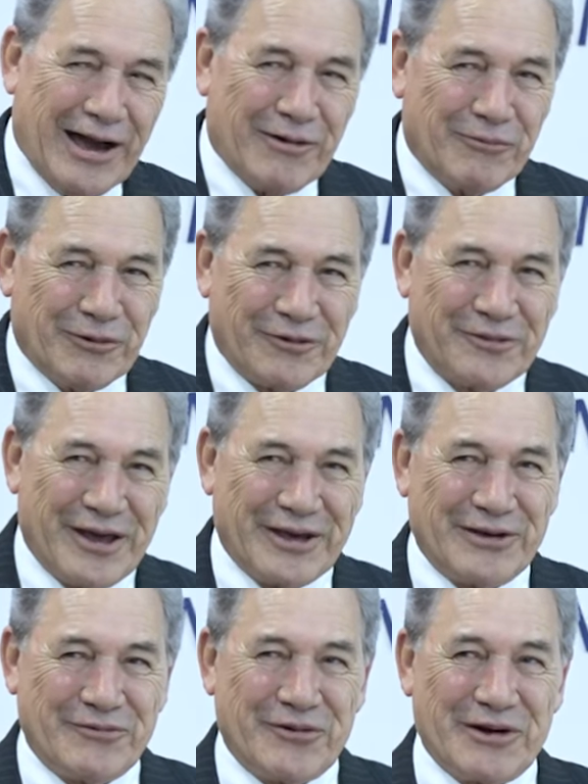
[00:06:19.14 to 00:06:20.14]
Well,
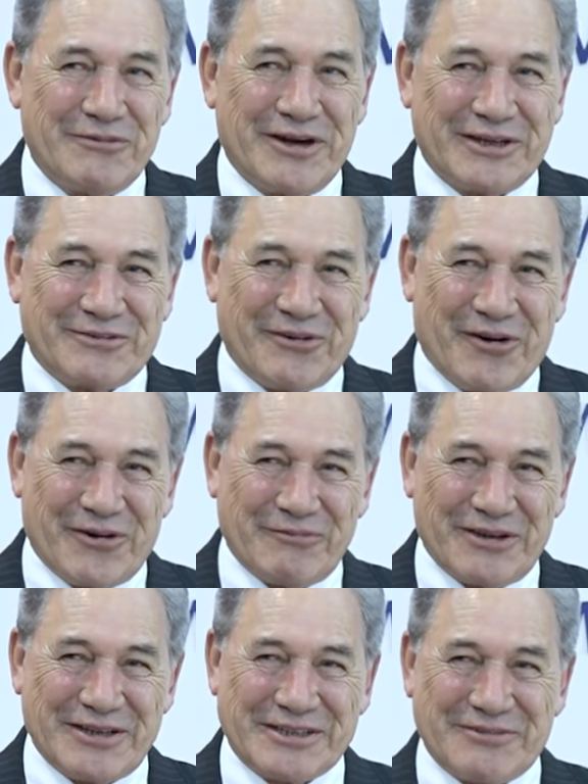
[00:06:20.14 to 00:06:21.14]
thank you very much, Foreign
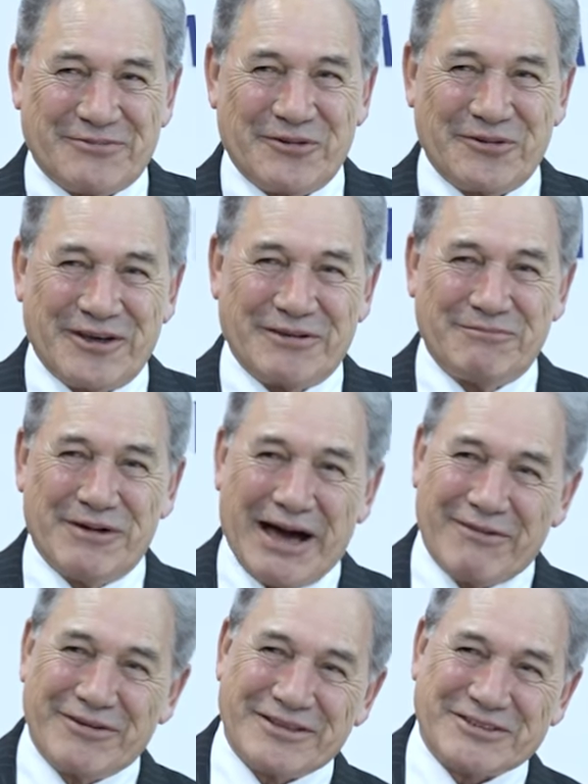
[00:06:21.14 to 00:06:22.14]
Minister, for that
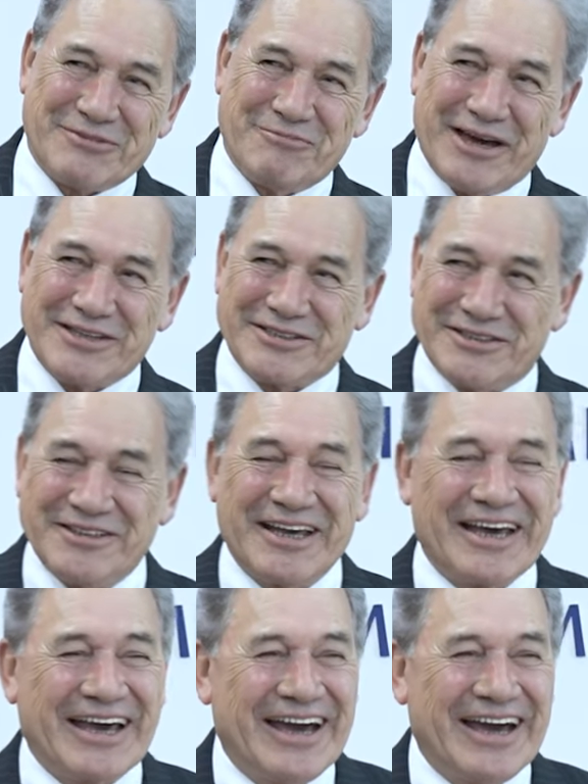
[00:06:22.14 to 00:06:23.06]
marvellous summation